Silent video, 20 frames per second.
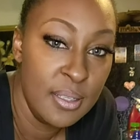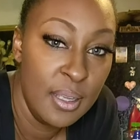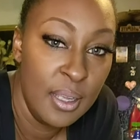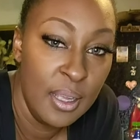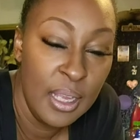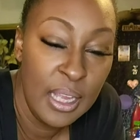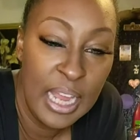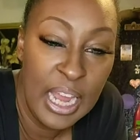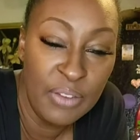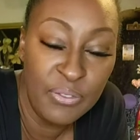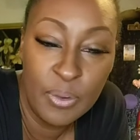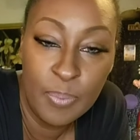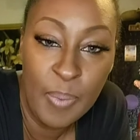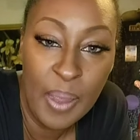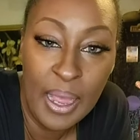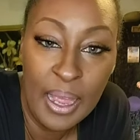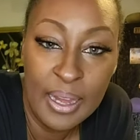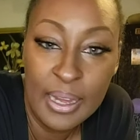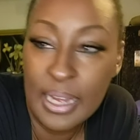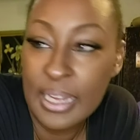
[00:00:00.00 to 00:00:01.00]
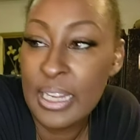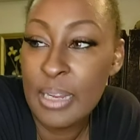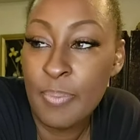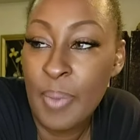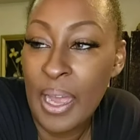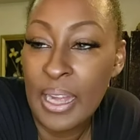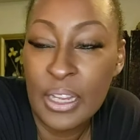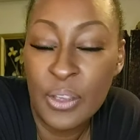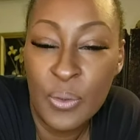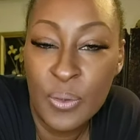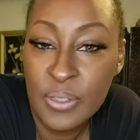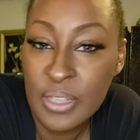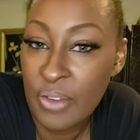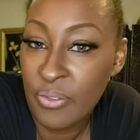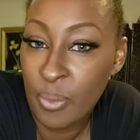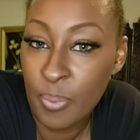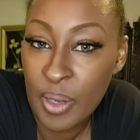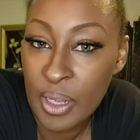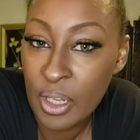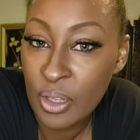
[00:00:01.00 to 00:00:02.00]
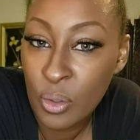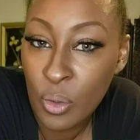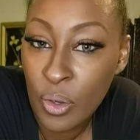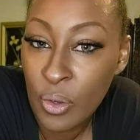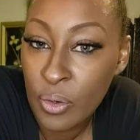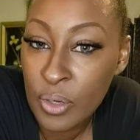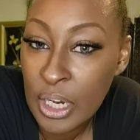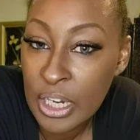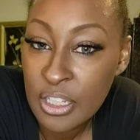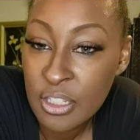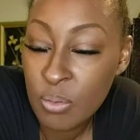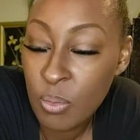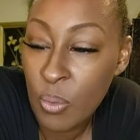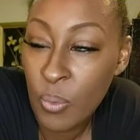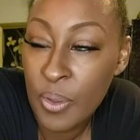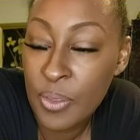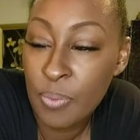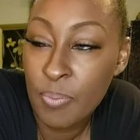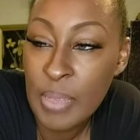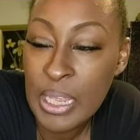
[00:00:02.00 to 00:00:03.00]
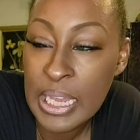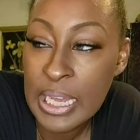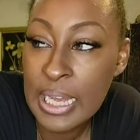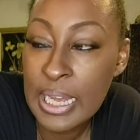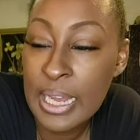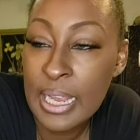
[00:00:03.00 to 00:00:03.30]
everybody anybody who's ever been a loyal customer with me,